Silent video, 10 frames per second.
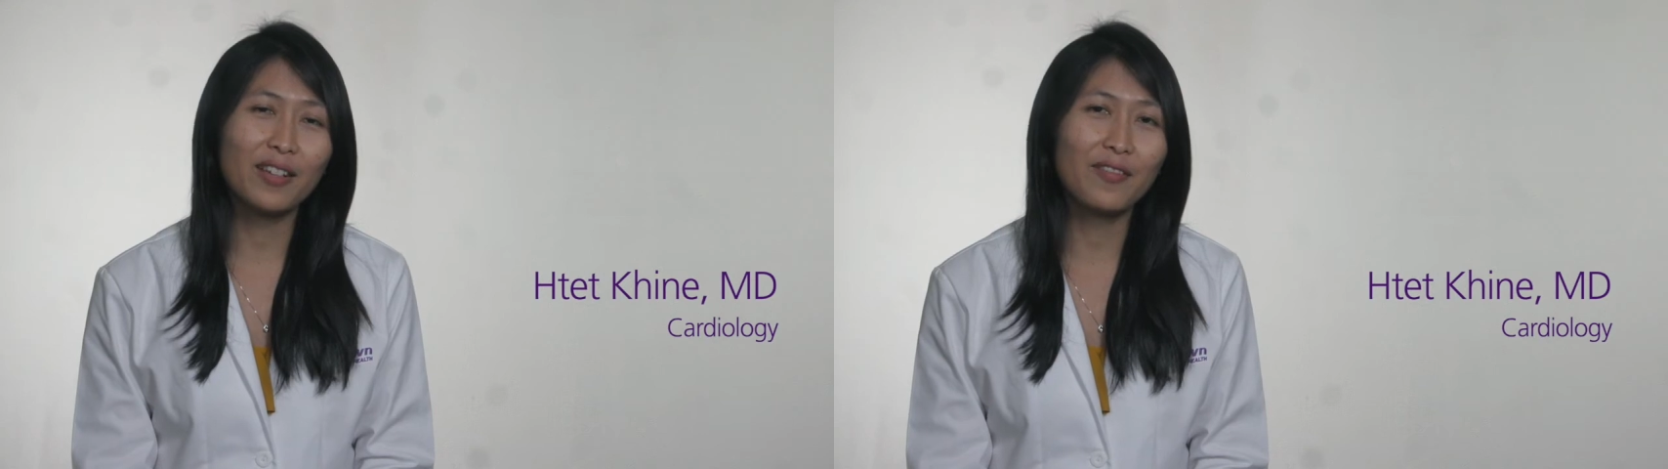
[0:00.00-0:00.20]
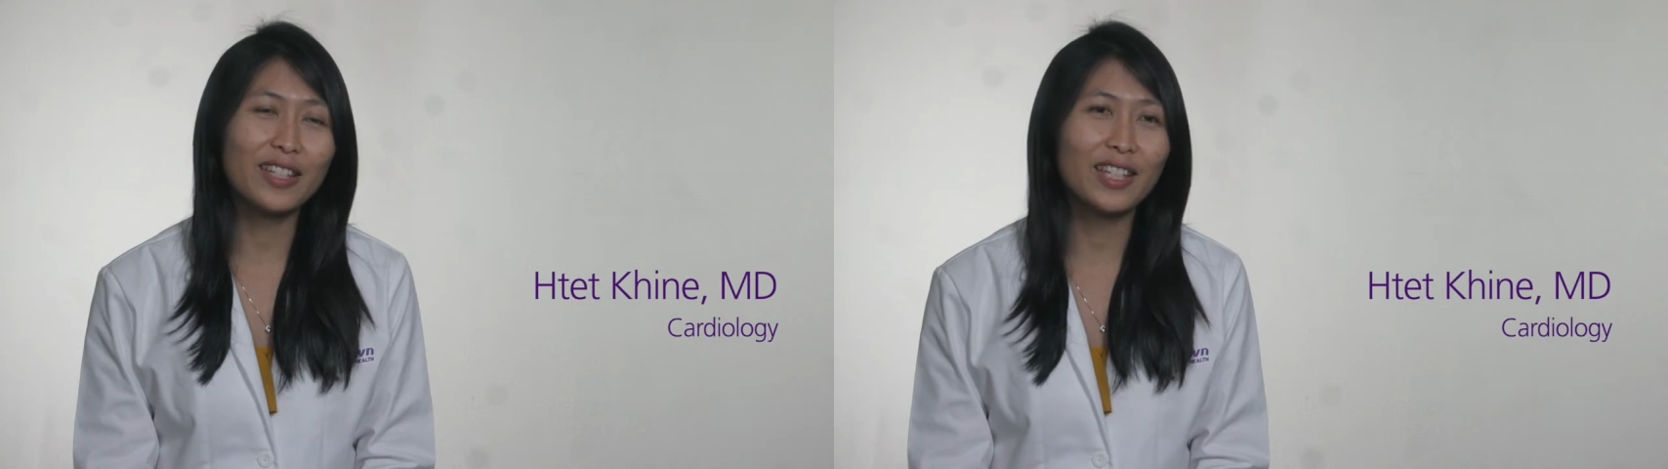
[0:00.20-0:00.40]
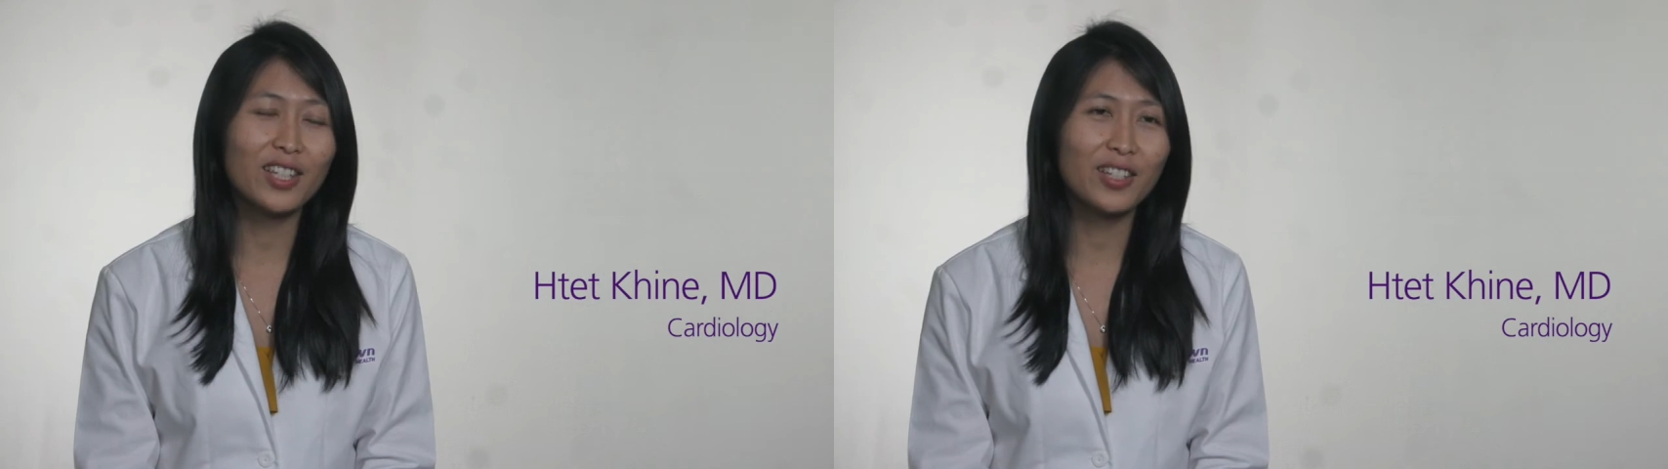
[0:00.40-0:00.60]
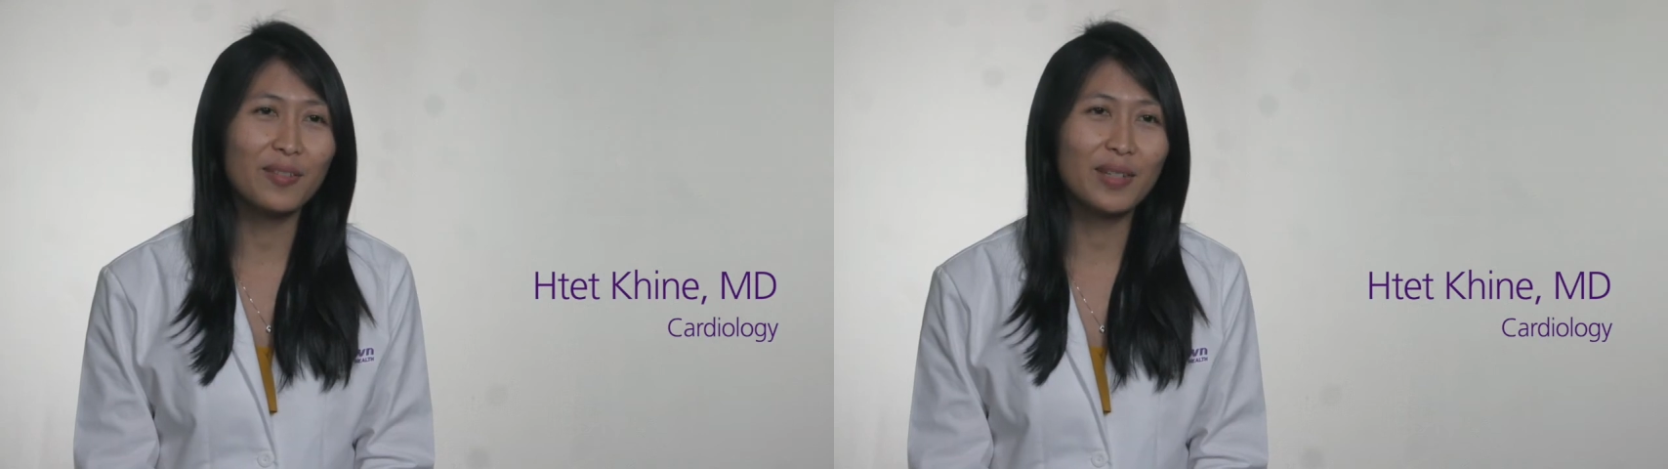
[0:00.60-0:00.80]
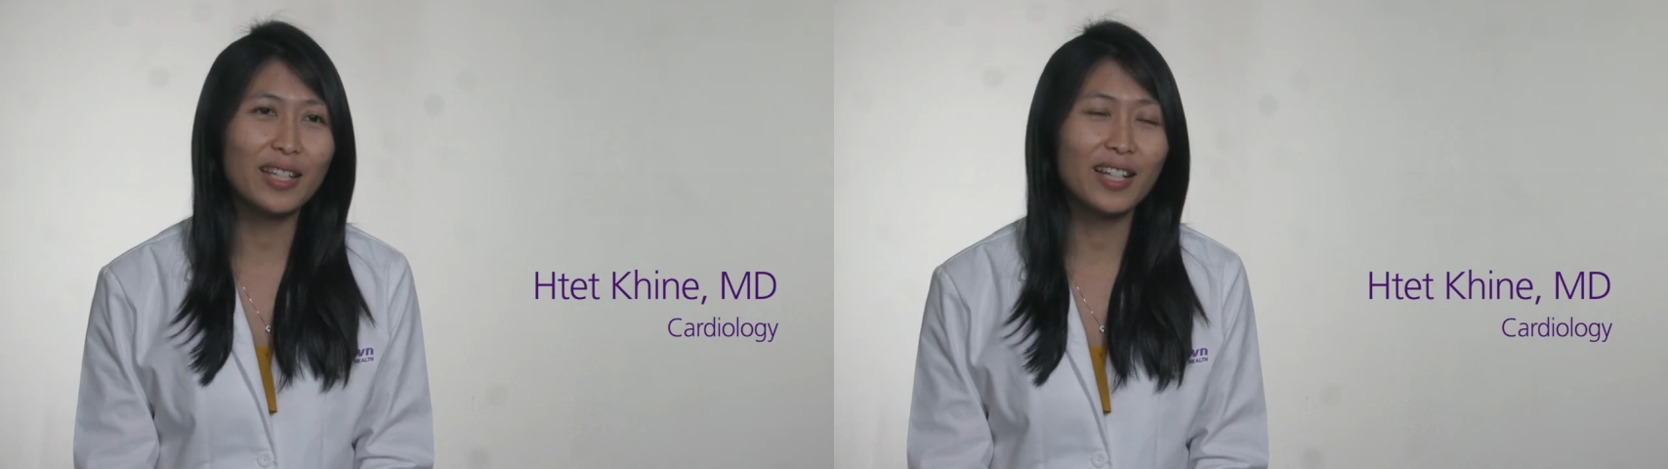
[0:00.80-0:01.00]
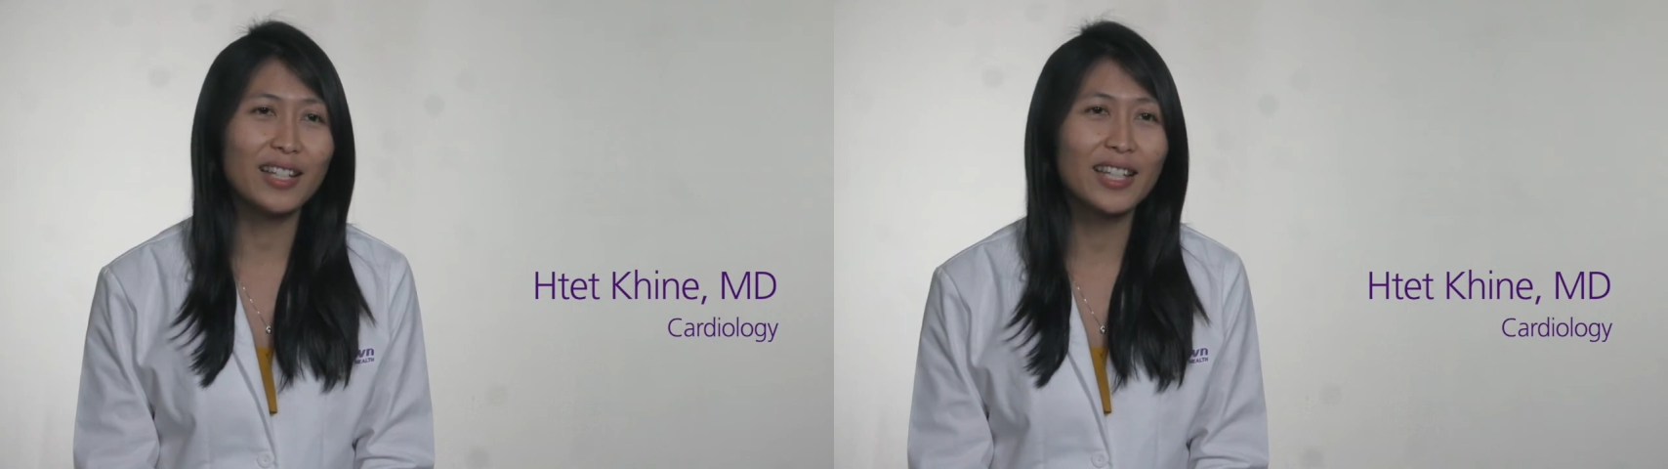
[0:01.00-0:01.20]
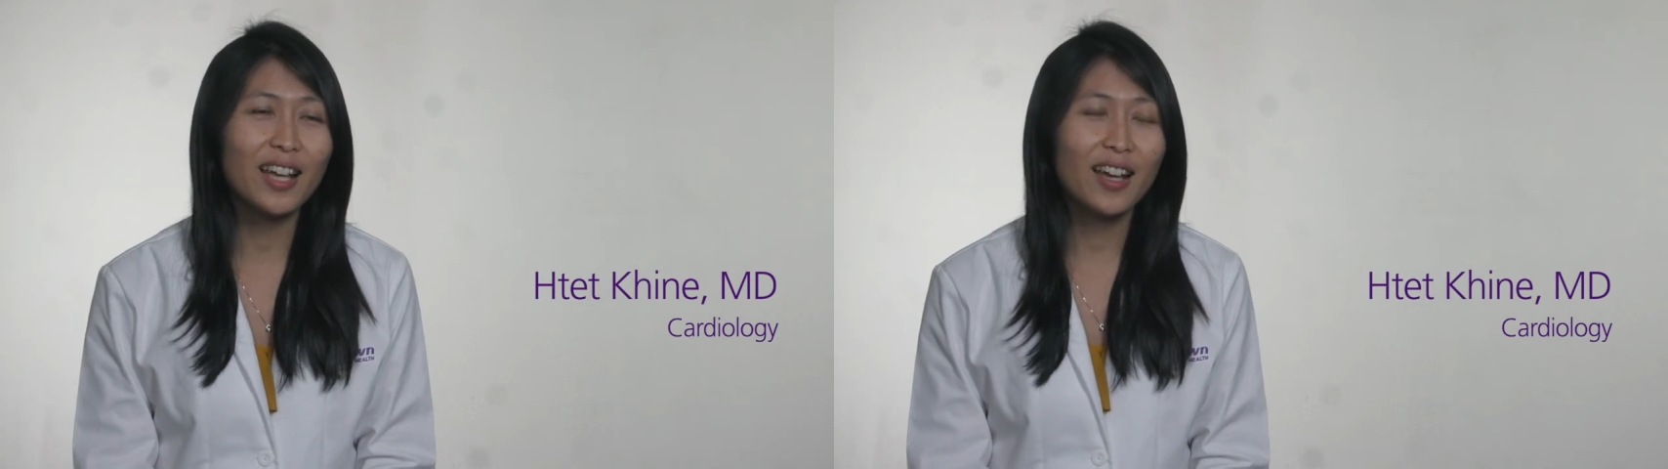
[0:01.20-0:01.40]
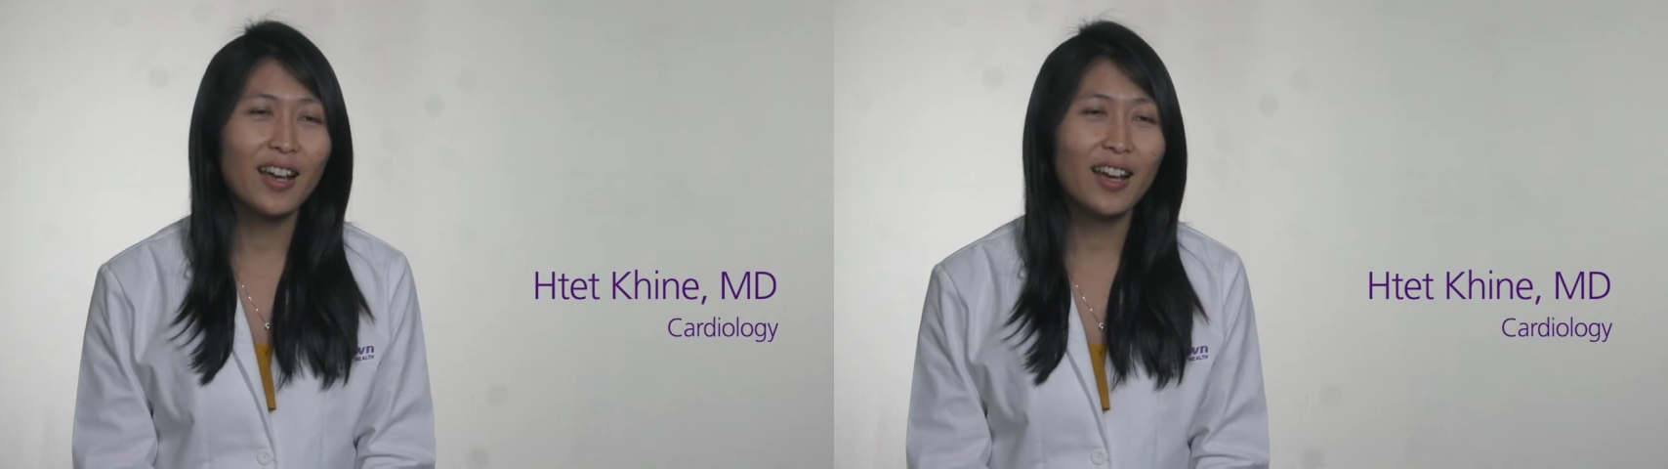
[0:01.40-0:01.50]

a physician because